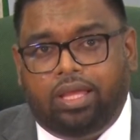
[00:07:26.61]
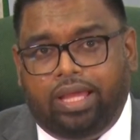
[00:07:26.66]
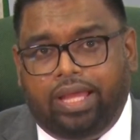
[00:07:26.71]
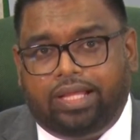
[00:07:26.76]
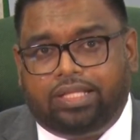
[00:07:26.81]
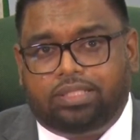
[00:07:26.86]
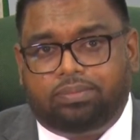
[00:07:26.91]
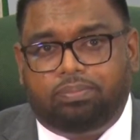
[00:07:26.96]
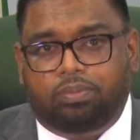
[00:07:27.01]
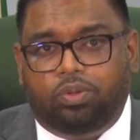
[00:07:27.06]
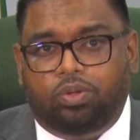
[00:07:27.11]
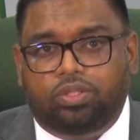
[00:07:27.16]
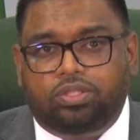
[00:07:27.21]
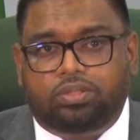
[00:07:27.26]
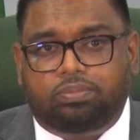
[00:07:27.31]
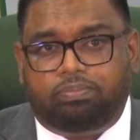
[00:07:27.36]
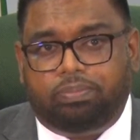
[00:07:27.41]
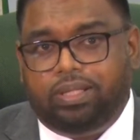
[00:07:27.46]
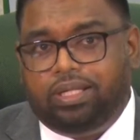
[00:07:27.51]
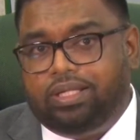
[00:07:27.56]

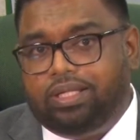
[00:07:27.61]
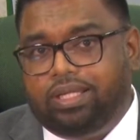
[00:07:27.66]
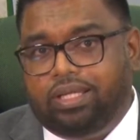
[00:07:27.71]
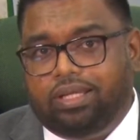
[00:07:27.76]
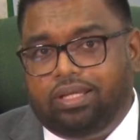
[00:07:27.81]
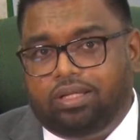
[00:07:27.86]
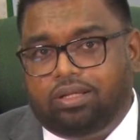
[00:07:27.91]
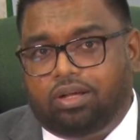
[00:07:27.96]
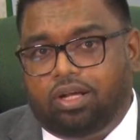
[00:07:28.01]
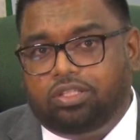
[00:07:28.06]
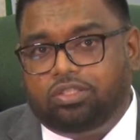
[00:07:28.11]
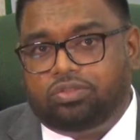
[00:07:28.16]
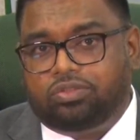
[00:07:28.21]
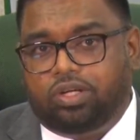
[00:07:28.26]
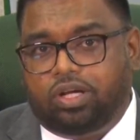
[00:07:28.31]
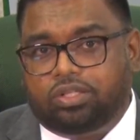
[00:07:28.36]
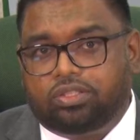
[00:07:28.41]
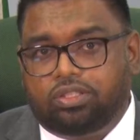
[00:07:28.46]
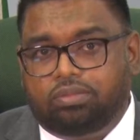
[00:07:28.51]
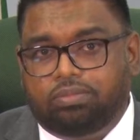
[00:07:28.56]
exports, building and
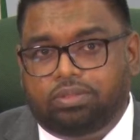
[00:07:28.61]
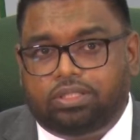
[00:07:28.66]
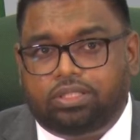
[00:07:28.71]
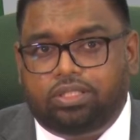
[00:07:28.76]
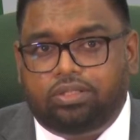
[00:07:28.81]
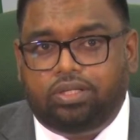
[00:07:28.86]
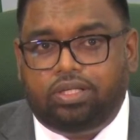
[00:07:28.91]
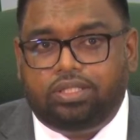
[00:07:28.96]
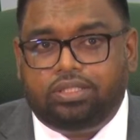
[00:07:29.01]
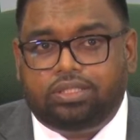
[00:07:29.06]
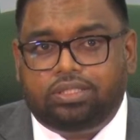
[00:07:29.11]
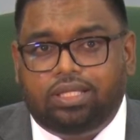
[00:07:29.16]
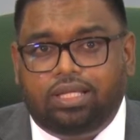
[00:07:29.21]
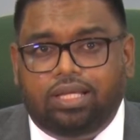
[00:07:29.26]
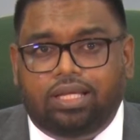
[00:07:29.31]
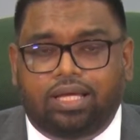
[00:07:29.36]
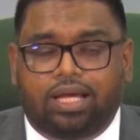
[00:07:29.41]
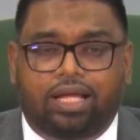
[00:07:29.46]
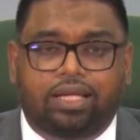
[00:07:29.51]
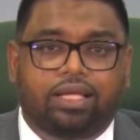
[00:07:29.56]
construction materials,
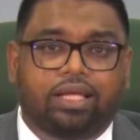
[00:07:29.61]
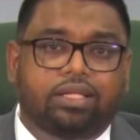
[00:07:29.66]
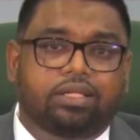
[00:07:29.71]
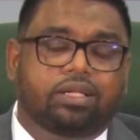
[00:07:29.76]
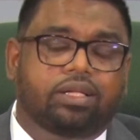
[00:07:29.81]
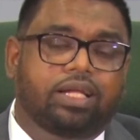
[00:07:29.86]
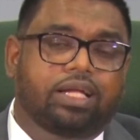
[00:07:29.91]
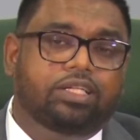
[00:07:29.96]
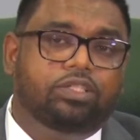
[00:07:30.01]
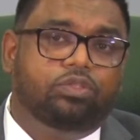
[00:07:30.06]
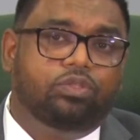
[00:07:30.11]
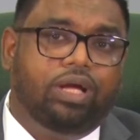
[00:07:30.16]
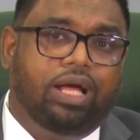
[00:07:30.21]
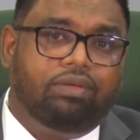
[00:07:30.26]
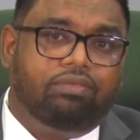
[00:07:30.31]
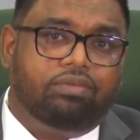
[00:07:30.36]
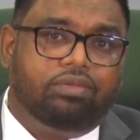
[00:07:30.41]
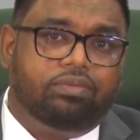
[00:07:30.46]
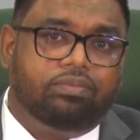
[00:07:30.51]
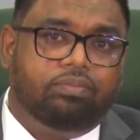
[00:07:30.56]
and hinterland
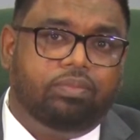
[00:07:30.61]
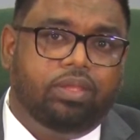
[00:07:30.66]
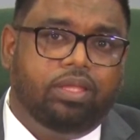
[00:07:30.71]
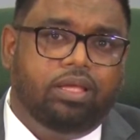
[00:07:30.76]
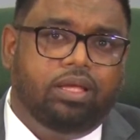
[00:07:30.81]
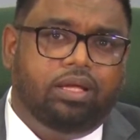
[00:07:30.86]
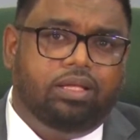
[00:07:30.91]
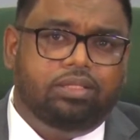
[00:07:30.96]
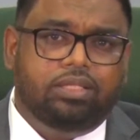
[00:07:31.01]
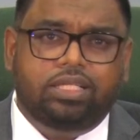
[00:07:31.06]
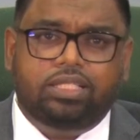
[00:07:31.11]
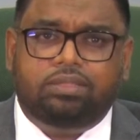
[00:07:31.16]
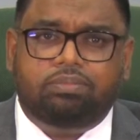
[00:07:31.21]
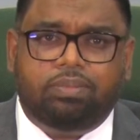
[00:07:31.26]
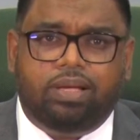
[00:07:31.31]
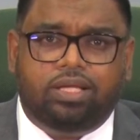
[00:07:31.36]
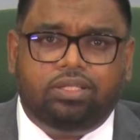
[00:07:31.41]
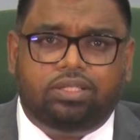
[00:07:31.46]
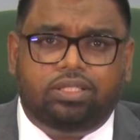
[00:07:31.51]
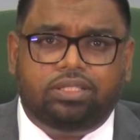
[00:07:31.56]
travel. These
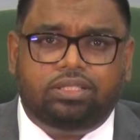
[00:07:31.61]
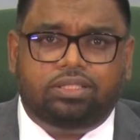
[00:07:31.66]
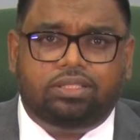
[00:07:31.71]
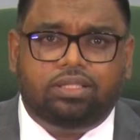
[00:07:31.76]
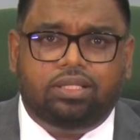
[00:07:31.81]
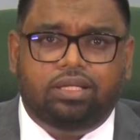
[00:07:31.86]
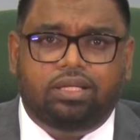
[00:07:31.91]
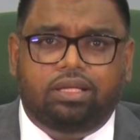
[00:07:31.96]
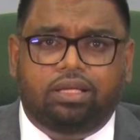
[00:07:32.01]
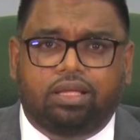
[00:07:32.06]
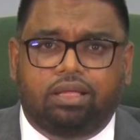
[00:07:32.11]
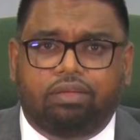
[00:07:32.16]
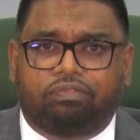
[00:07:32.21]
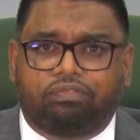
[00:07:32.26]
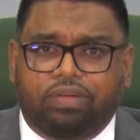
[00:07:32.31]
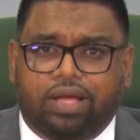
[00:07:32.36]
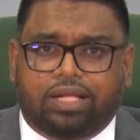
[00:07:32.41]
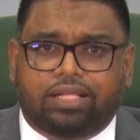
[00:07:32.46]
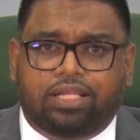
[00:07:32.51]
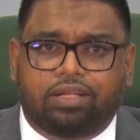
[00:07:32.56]
measures
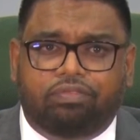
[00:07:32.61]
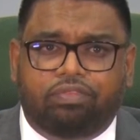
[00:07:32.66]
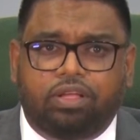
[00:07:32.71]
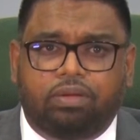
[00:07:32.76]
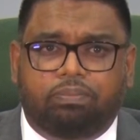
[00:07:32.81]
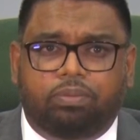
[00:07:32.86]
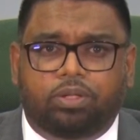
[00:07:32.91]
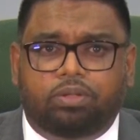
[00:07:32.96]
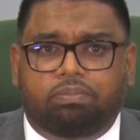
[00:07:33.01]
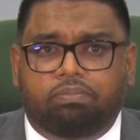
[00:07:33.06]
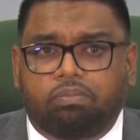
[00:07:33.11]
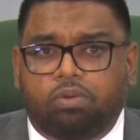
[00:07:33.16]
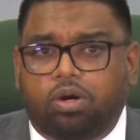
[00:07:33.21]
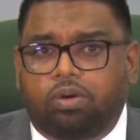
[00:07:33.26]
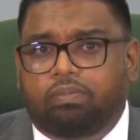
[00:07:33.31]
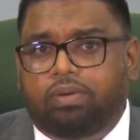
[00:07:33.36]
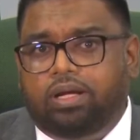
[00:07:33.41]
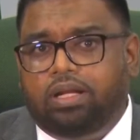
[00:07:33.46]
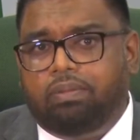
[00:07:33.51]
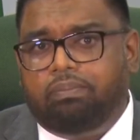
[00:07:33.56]
effectively put more
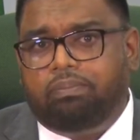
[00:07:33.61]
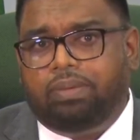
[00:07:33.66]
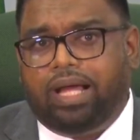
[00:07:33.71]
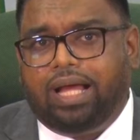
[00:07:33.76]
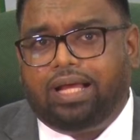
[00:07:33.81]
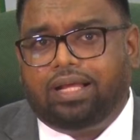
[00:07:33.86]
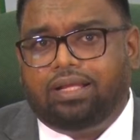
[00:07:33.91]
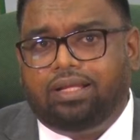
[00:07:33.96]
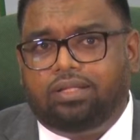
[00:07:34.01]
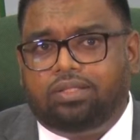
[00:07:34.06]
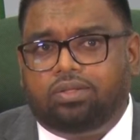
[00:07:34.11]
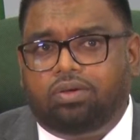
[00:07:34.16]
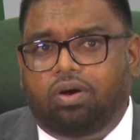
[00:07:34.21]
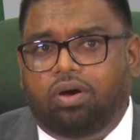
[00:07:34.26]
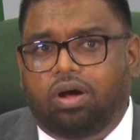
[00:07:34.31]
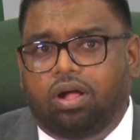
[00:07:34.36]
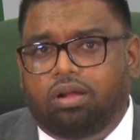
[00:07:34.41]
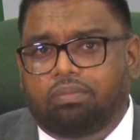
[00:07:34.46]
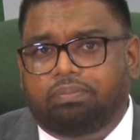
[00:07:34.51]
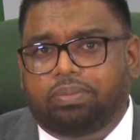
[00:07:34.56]
money back into
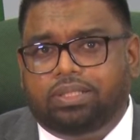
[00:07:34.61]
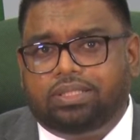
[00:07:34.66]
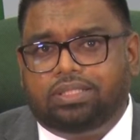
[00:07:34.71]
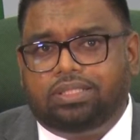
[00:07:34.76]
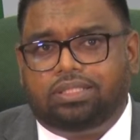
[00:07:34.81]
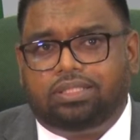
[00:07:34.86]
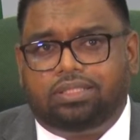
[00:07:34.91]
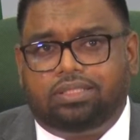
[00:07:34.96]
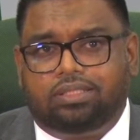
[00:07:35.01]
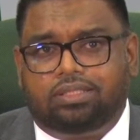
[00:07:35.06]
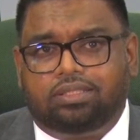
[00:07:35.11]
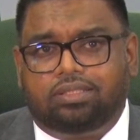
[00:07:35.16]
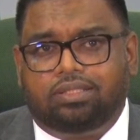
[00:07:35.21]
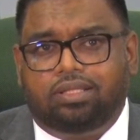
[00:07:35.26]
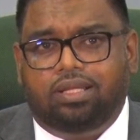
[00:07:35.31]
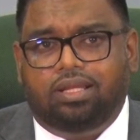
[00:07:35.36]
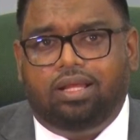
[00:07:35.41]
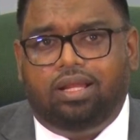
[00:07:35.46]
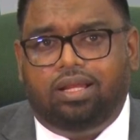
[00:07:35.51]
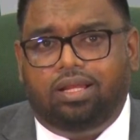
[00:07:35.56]
all businesses,
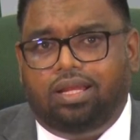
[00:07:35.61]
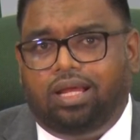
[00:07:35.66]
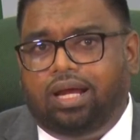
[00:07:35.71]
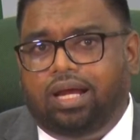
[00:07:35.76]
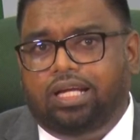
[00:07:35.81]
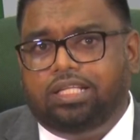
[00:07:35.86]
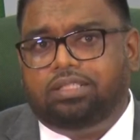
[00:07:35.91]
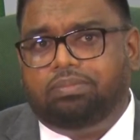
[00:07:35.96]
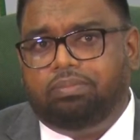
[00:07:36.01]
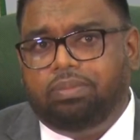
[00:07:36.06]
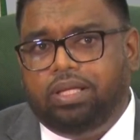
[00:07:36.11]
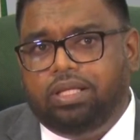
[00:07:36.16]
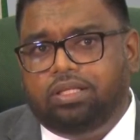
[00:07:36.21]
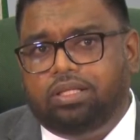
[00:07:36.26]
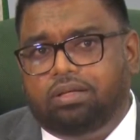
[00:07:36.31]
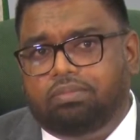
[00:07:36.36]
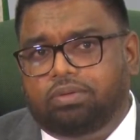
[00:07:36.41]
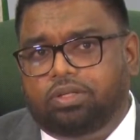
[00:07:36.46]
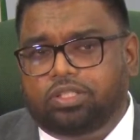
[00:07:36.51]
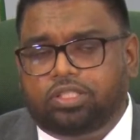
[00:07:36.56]
large,
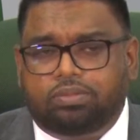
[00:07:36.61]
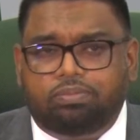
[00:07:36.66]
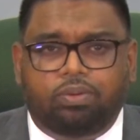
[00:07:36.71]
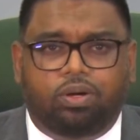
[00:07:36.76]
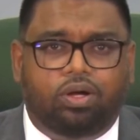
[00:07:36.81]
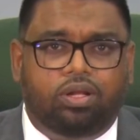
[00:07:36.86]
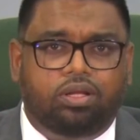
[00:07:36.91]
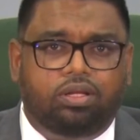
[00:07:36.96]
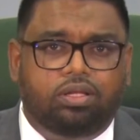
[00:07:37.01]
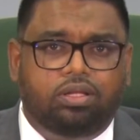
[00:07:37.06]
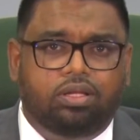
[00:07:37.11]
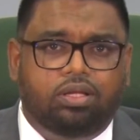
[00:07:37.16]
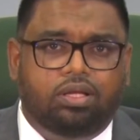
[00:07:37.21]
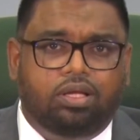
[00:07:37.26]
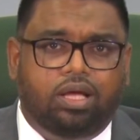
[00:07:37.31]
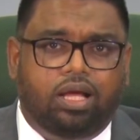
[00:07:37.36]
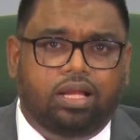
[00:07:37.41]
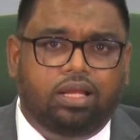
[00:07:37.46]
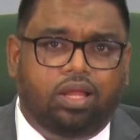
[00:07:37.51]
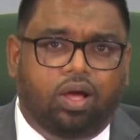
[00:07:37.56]
medium, or small,
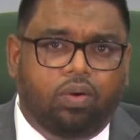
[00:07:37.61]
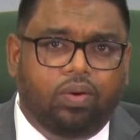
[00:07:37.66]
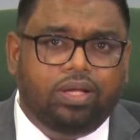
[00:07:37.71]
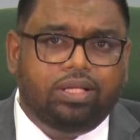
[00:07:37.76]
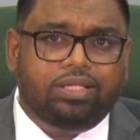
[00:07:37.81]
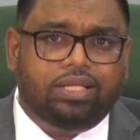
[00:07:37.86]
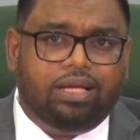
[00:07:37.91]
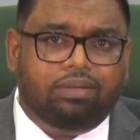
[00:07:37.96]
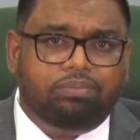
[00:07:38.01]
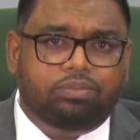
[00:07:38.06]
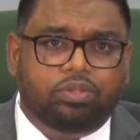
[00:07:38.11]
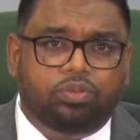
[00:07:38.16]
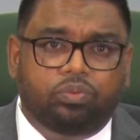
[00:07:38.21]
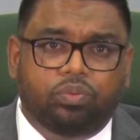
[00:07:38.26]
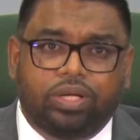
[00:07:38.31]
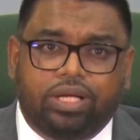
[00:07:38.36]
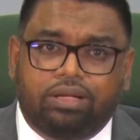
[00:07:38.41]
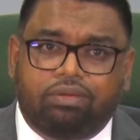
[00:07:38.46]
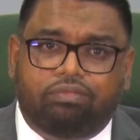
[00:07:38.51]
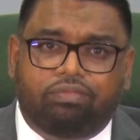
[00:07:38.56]
allowing them to
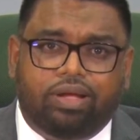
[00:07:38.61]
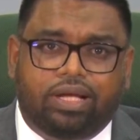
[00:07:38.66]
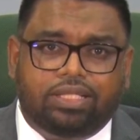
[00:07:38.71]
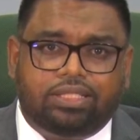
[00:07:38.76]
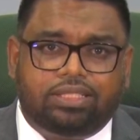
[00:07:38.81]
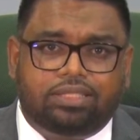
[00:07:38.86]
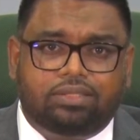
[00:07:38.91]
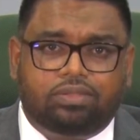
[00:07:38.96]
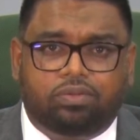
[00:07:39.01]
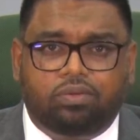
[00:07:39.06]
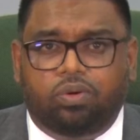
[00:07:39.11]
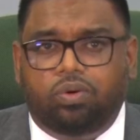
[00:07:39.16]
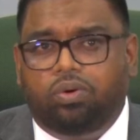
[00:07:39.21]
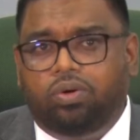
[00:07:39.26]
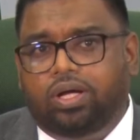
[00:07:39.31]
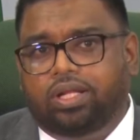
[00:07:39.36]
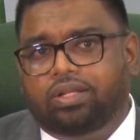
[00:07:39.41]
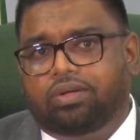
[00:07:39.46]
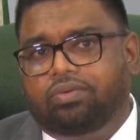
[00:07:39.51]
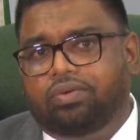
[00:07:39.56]
reinvest,
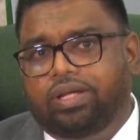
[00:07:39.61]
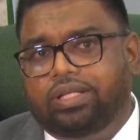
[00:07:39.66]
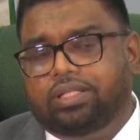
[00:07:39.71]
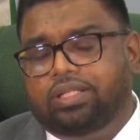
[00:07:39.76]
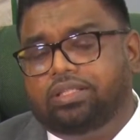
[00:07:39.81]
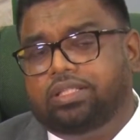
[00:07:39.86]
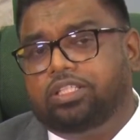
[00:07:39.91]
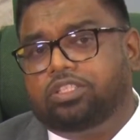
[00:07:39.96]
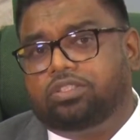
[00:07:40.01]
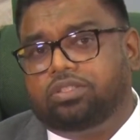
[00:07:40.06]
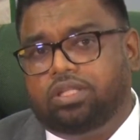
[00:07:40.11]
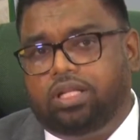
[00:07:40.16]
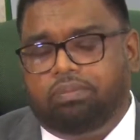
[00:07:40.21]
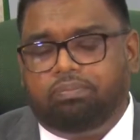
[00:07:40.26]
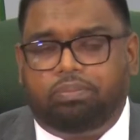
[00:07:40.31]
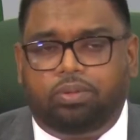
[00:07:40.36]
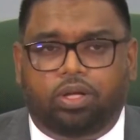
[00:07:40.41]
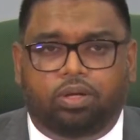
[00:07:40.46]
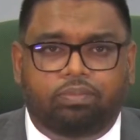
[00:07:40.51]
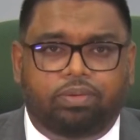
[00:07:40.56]
grow, and create additional
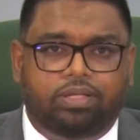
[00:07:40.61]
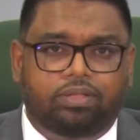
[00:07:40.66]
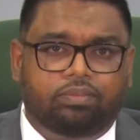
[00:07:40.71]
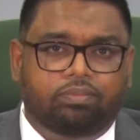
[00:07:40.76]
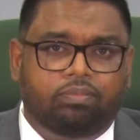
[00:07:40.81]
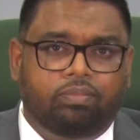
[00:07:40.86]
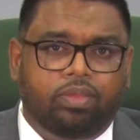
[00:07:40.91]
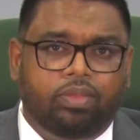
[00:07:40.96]
employment